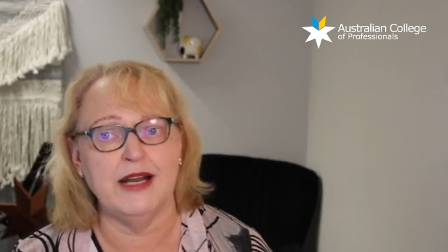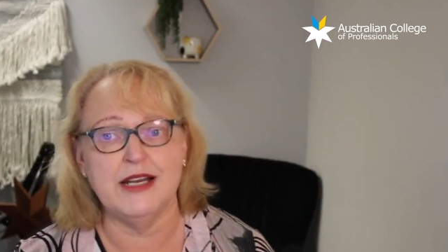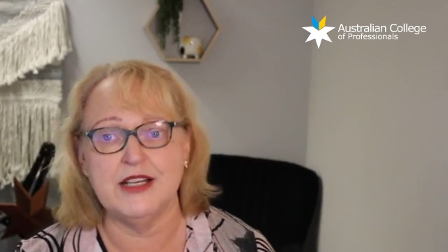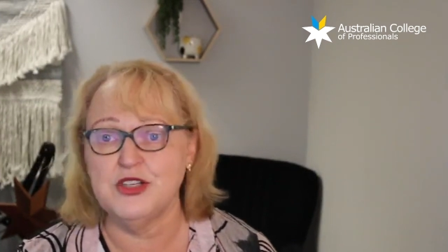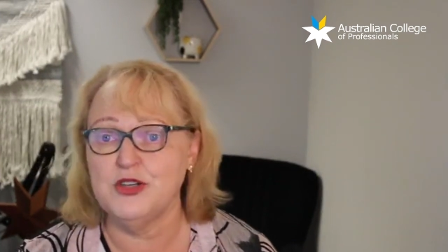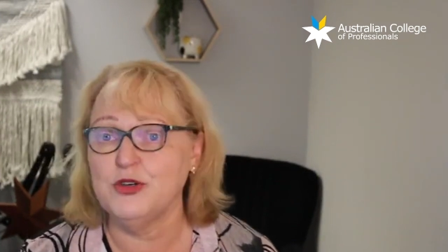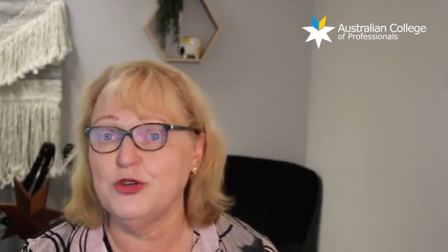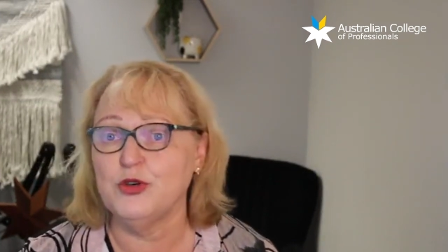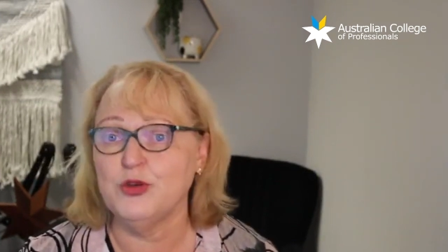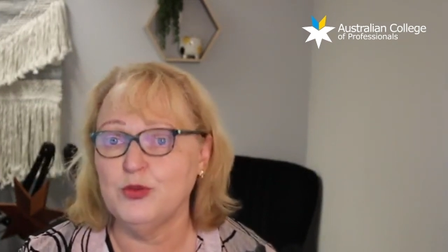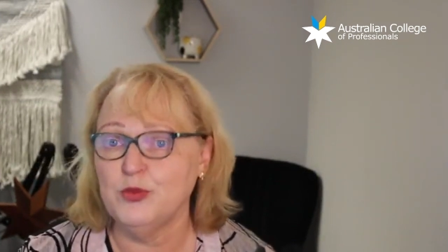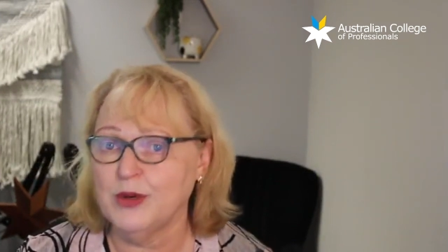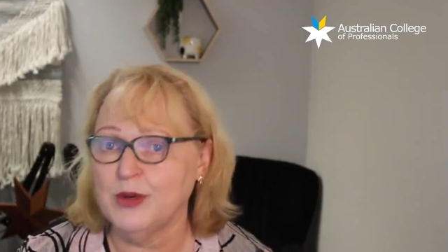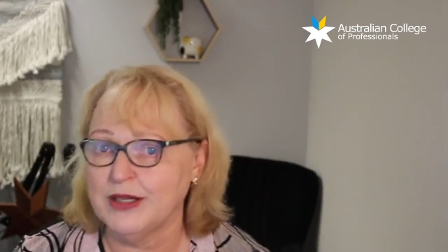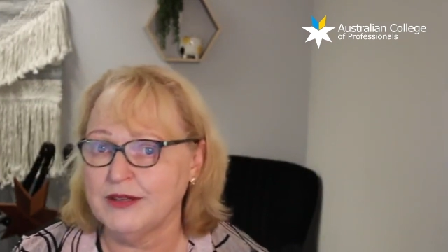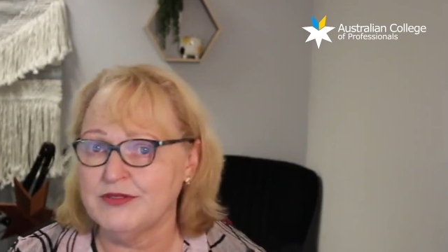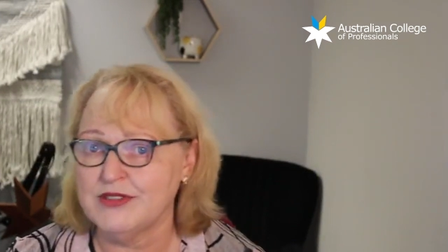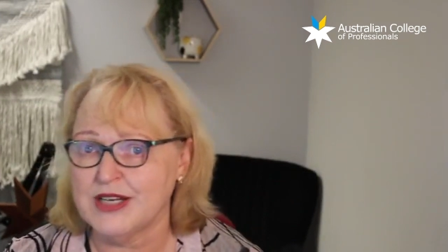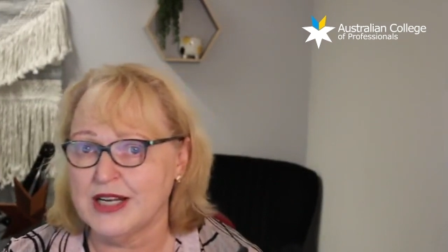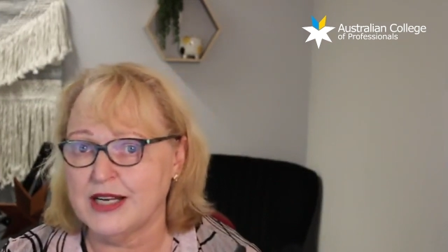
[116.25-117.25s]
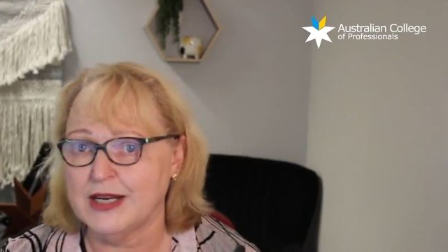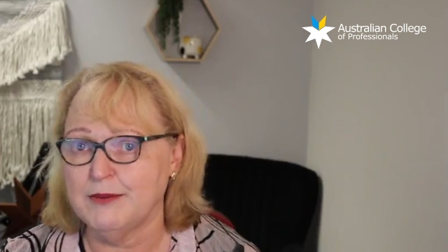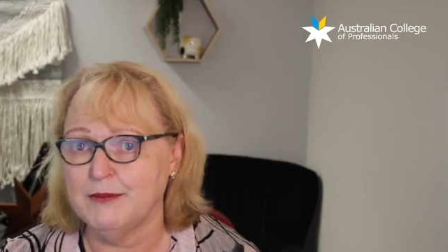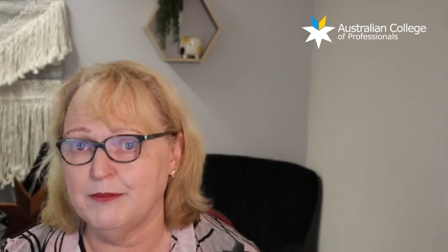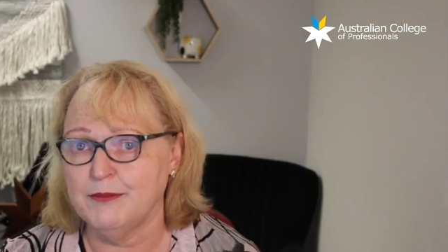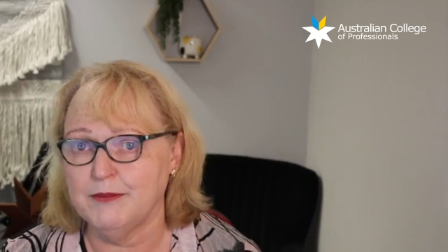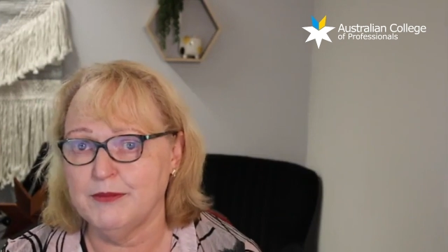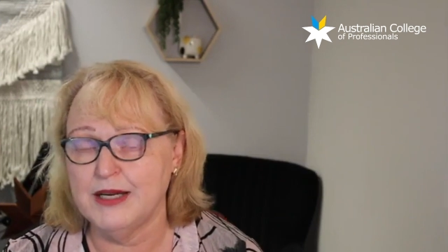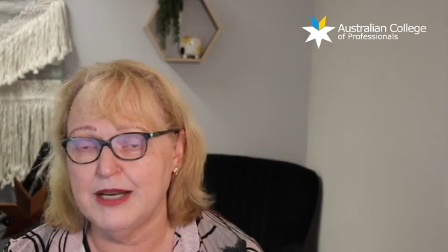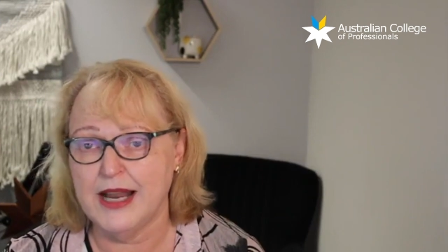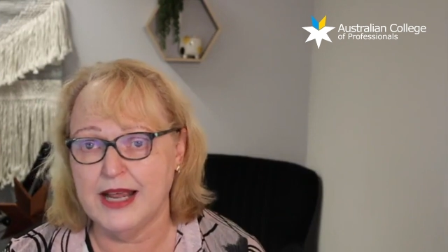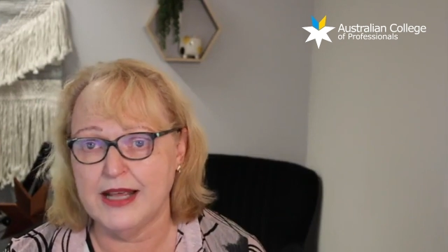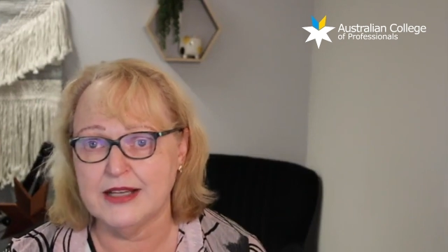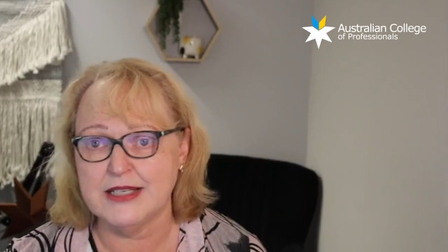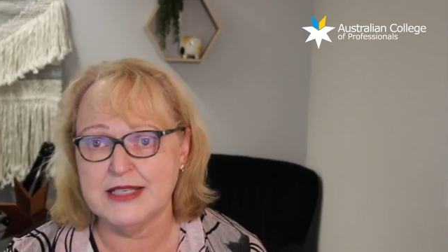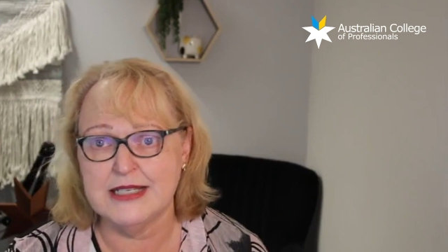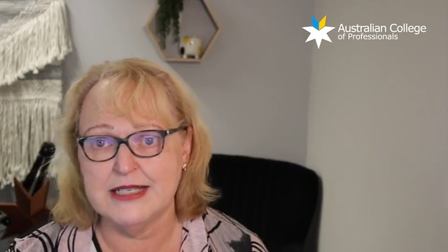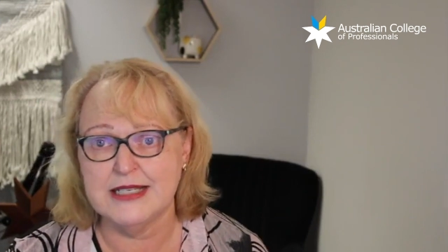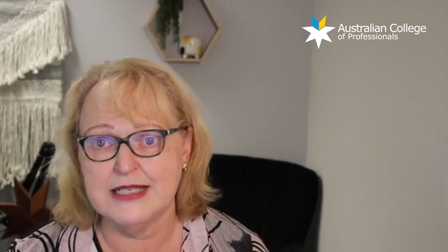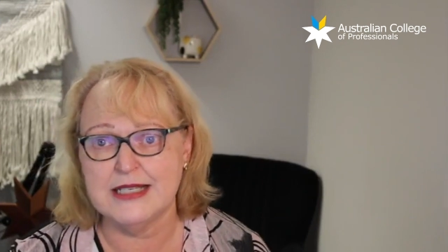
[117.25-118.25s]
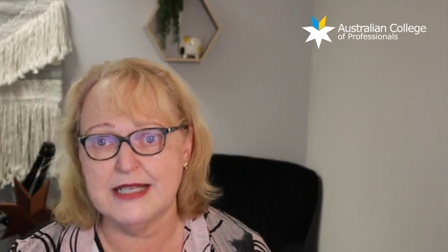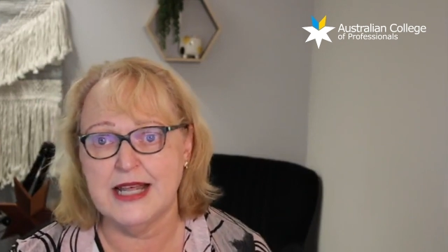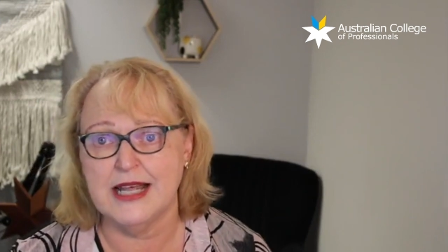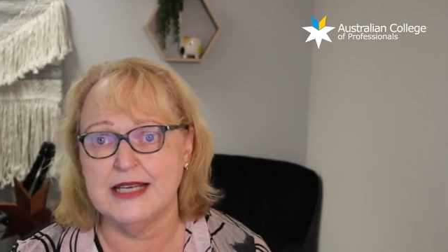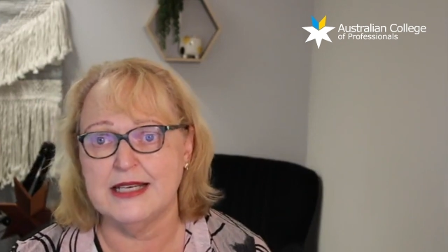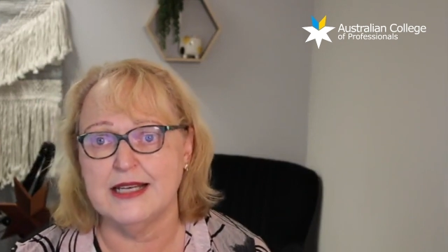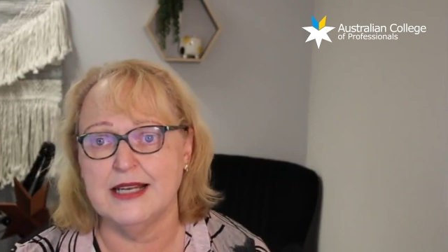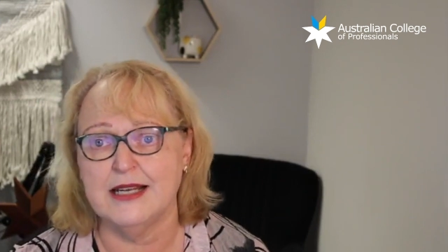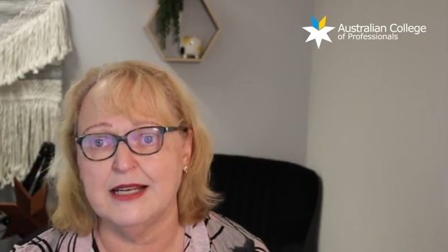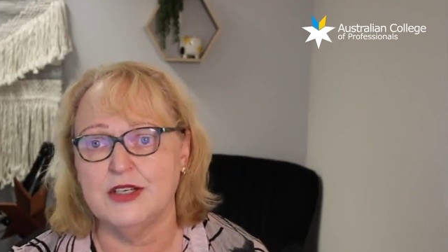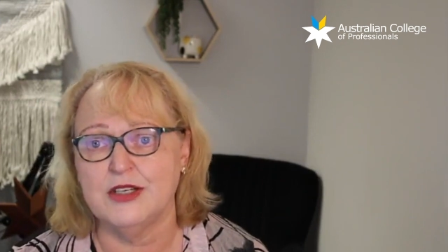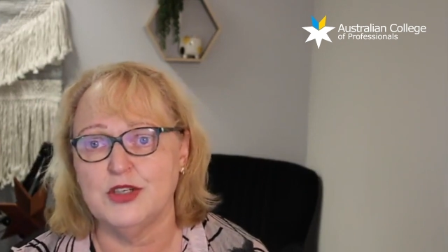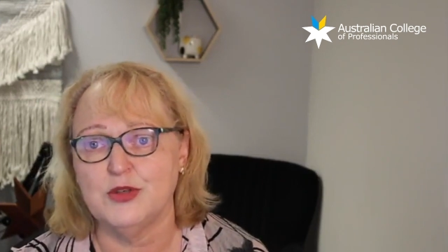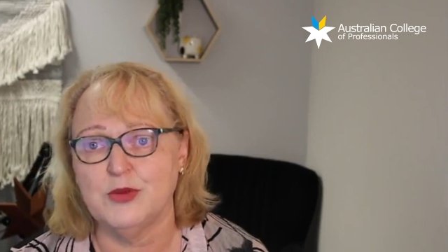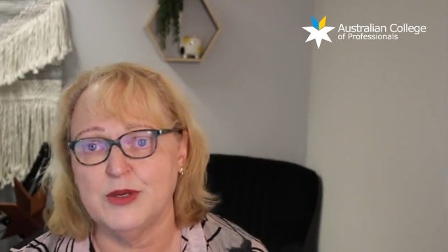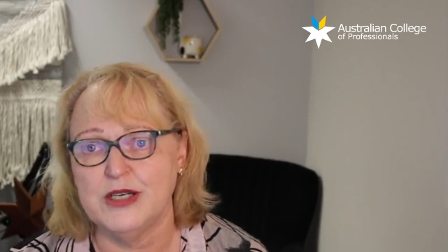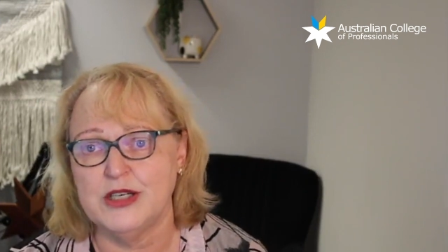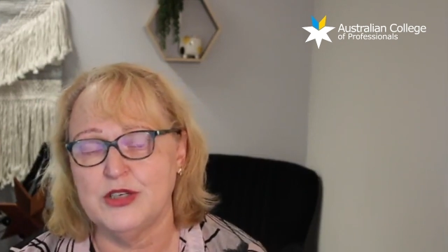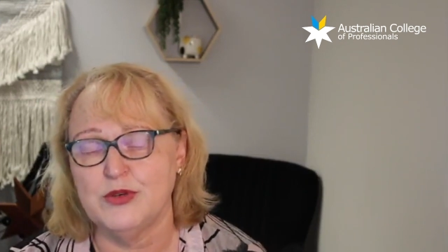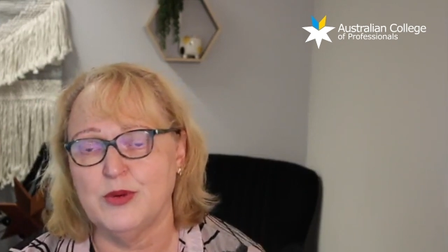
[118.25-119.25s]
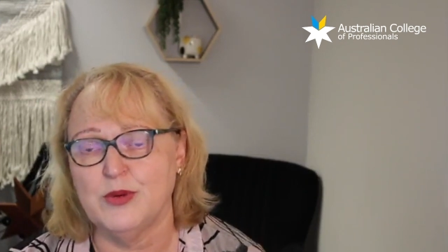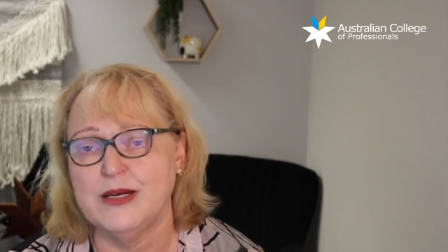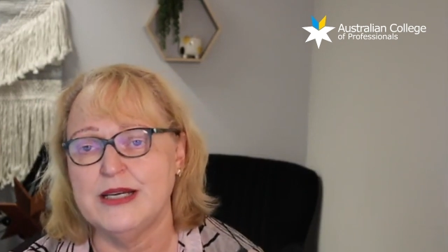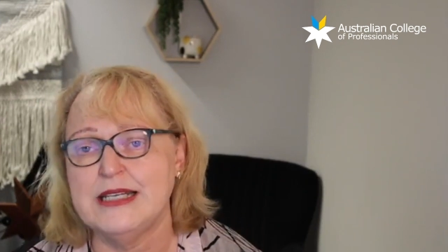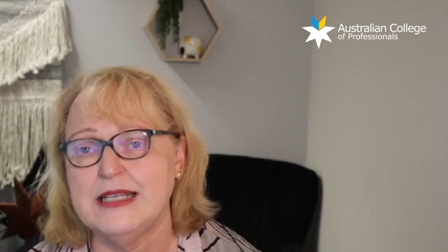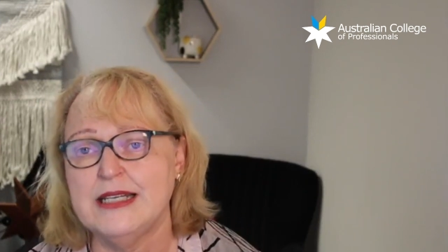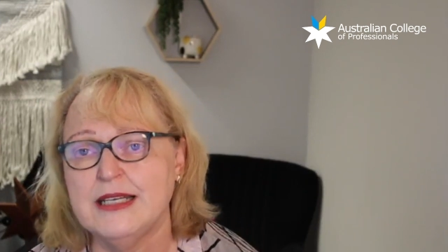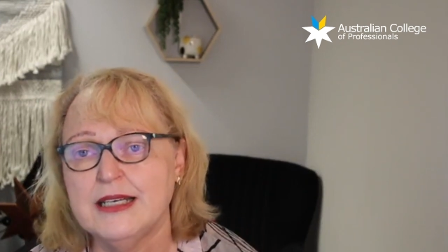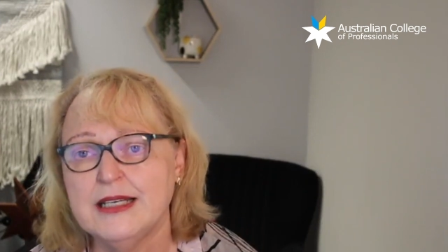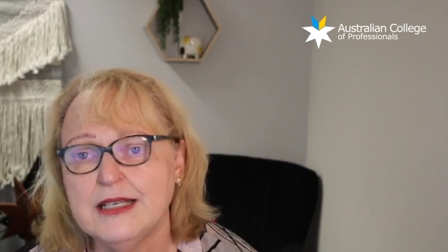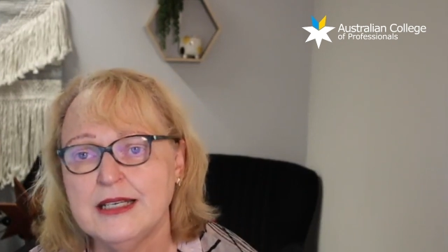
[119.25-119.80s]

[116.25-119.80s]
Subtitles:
as you could well have done now since that 2020